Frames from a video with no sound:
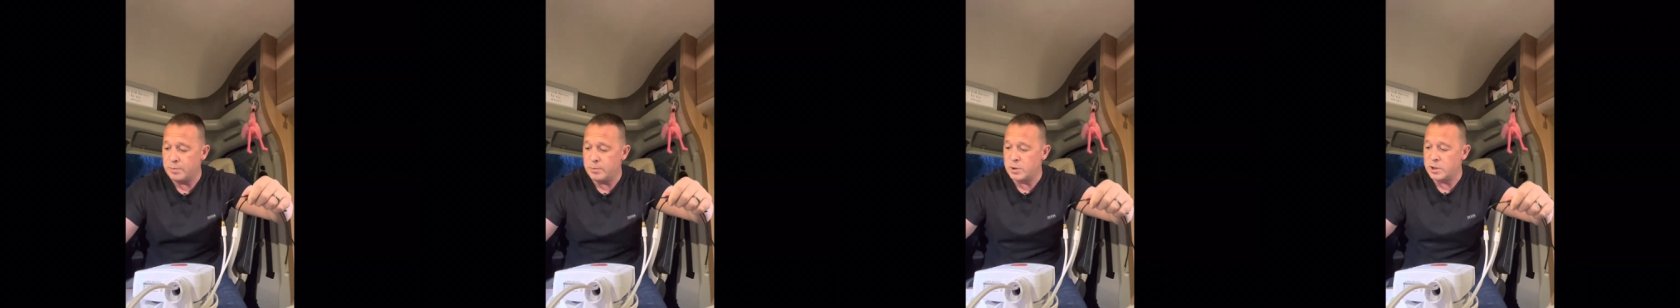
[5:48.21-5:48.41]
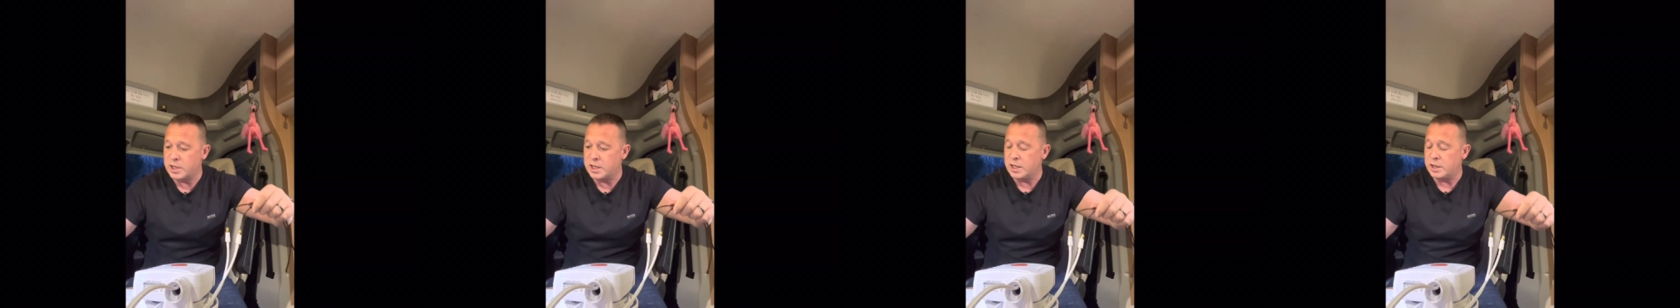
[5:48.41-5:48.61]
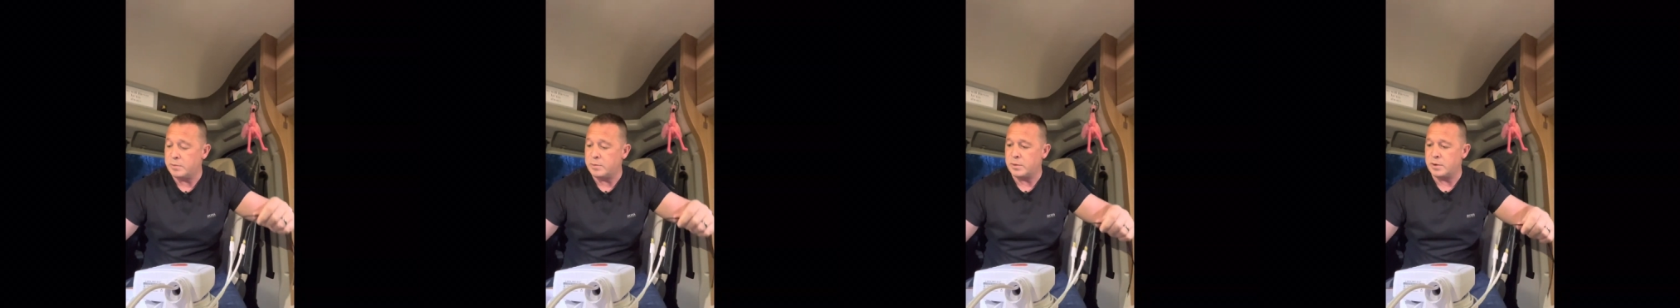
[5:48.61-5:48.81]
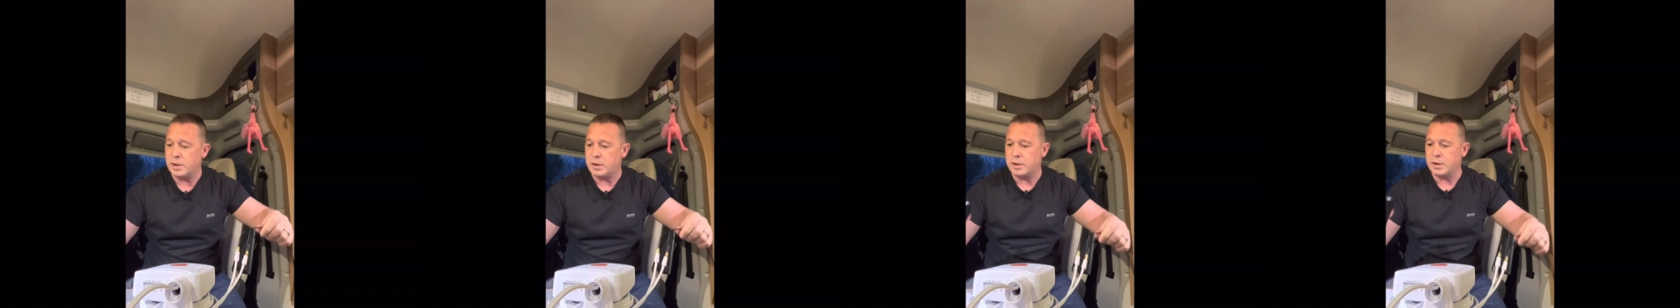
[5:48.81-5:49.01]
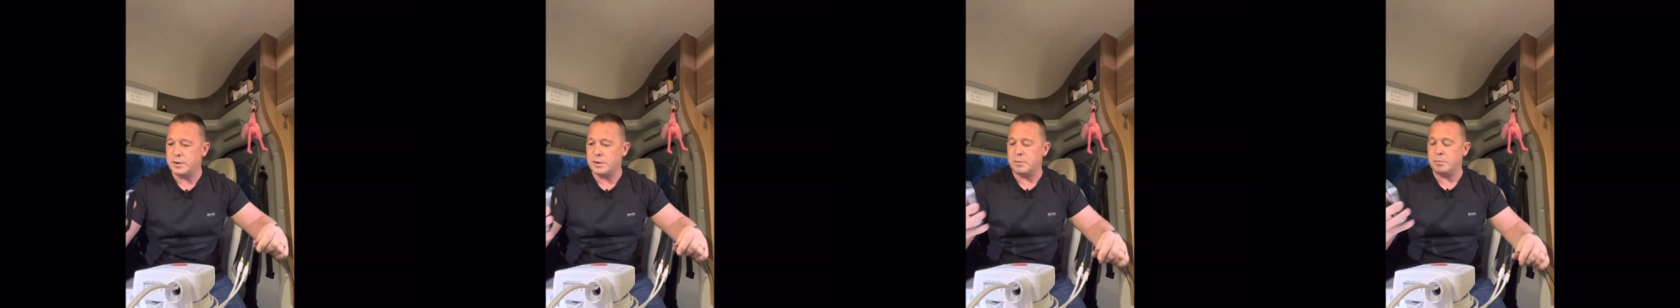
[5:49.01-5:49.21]
looking at
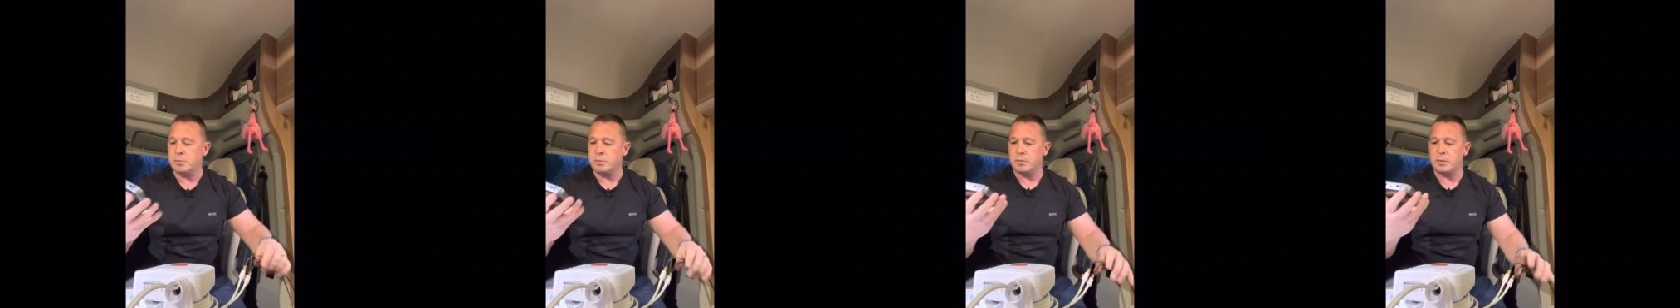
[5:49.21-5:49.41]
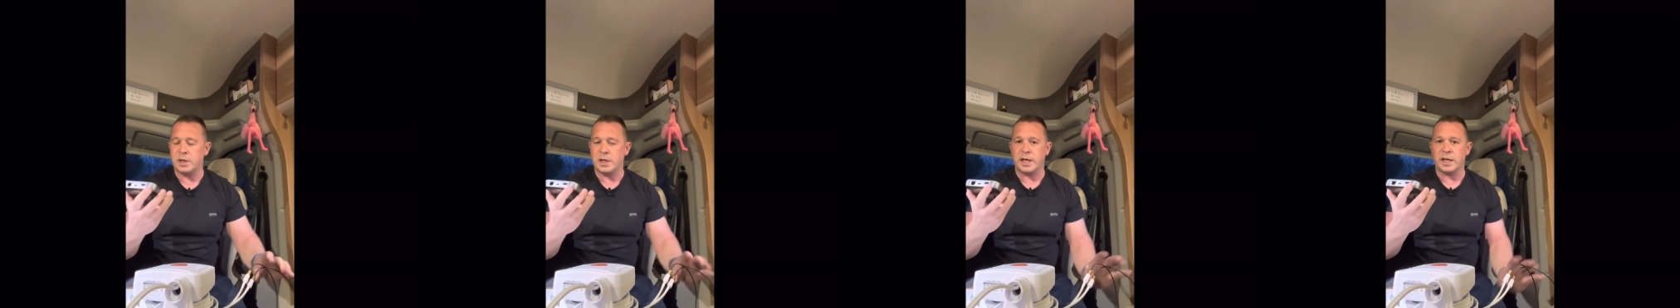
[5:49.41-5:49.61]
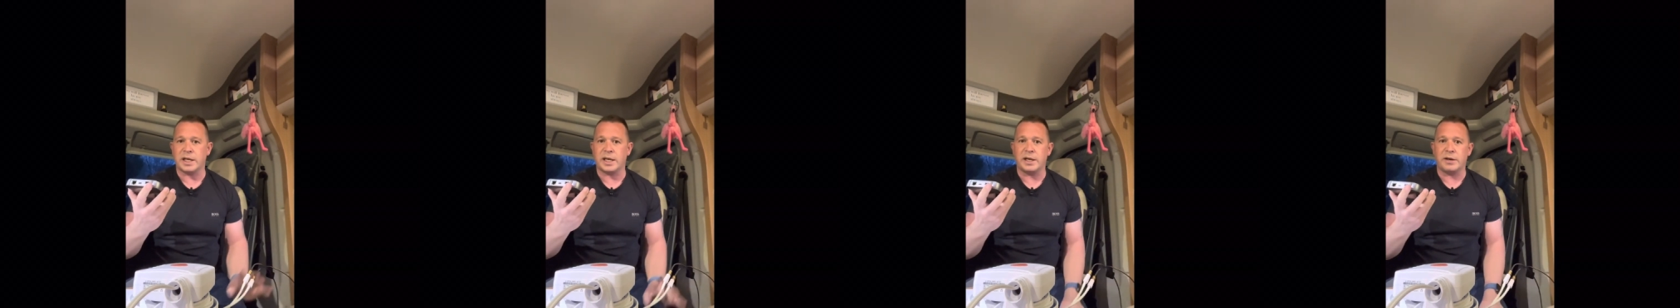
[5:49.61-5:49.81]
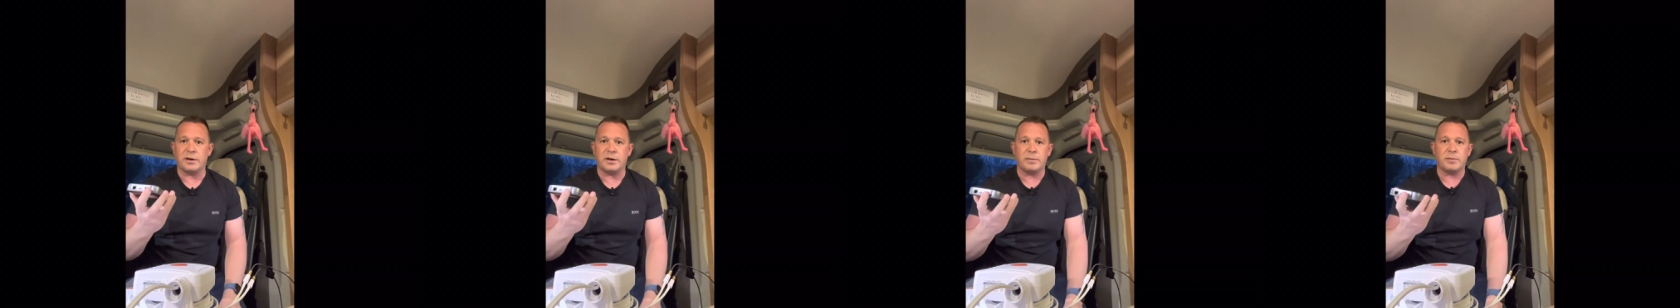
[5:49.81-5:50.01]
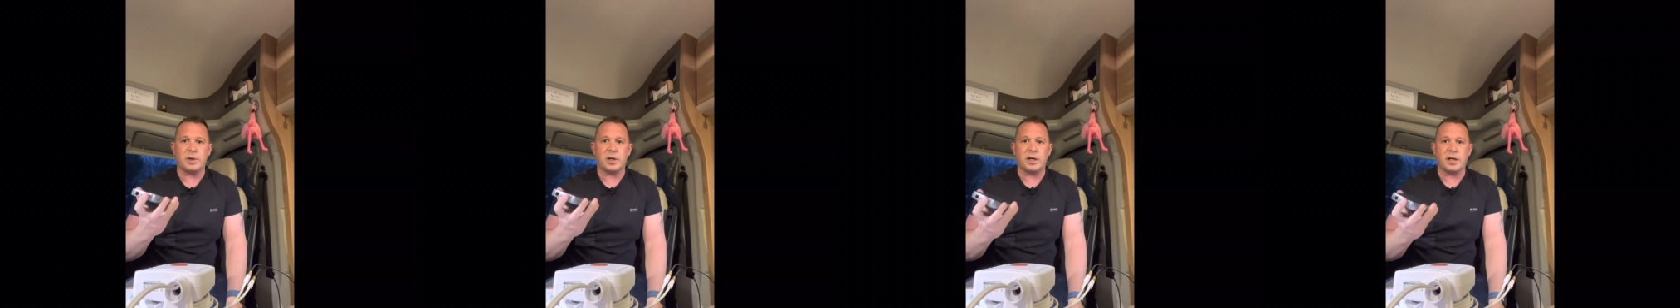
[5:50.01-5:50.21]
my Netgear, and
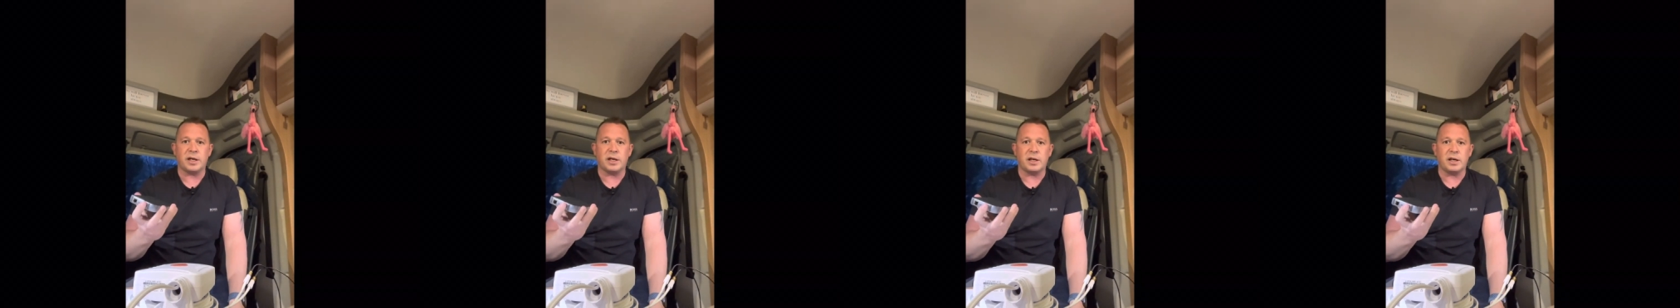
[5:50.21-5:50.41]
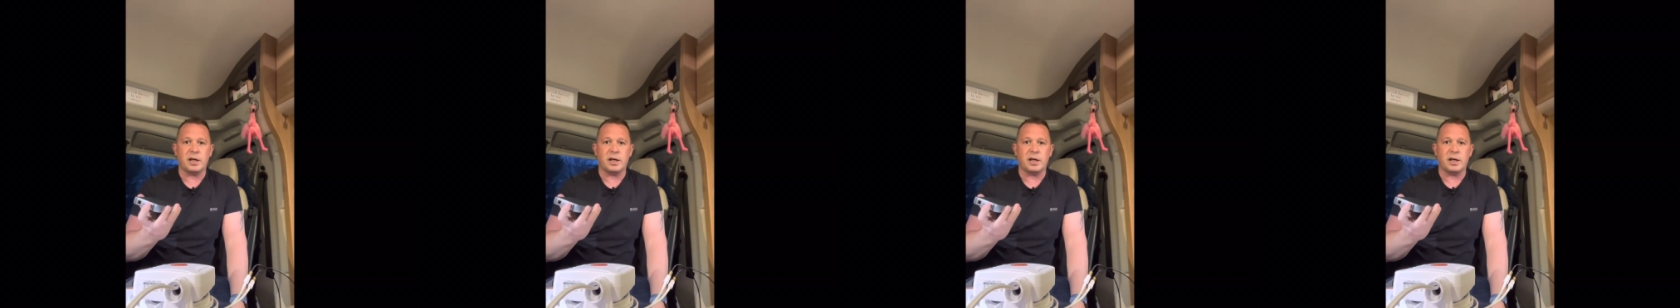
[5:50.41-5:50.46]
I'm like,